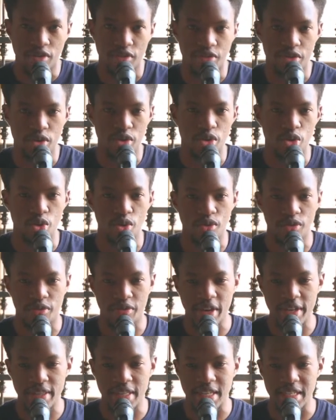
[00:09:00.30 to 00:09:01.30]
of view, you'll
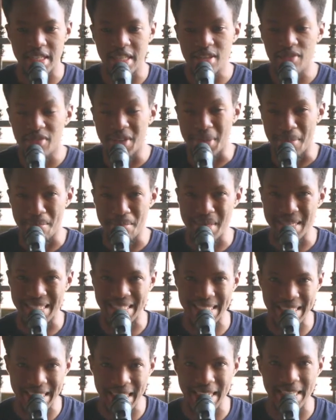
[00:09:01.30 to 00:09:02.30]
find that even
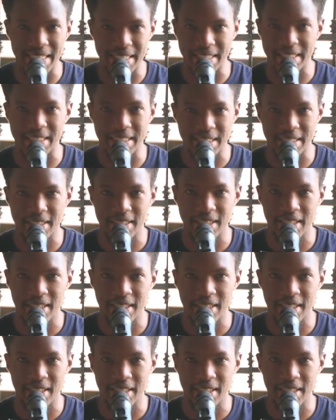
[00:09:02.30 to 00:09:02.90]
mistakes